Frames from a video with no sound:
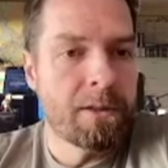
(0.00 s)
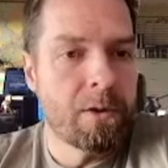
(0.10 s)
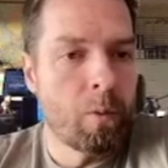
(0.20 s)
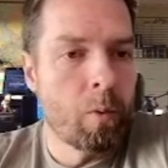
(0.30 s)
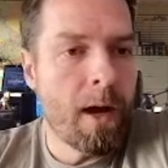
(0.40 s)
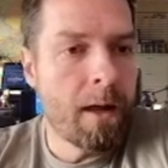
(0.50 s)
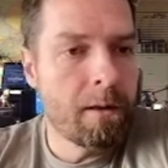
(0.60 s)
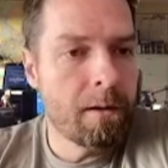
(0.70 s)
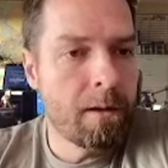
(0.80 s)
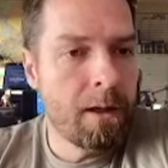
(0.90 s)
So
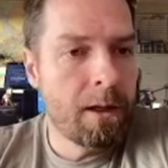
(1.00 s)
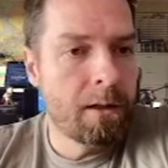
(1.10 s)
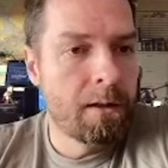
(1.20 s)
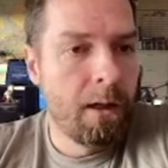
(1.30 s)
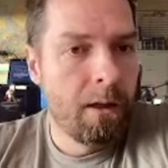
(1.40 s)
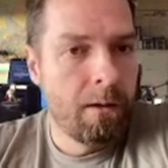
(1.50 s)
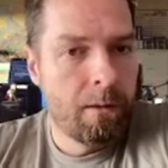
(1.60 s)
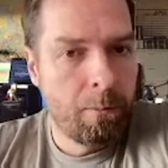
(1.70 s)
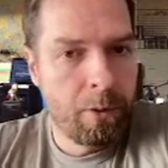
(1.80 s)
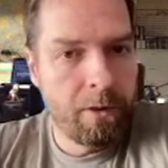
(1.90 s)
rather than
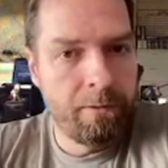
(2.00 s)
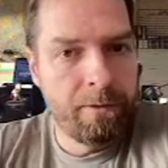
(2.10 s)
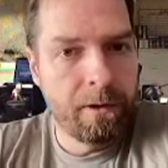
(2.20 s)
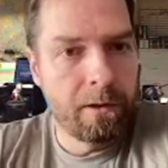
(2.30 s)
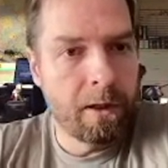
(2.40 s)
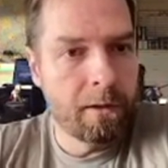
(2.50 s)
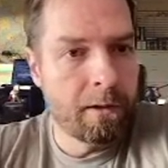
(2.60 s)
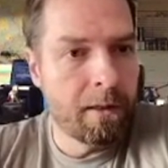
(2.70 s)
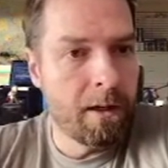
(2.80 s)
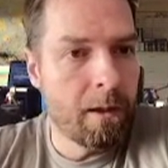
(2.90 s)
put the fill color
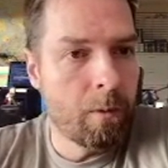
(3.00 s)
there,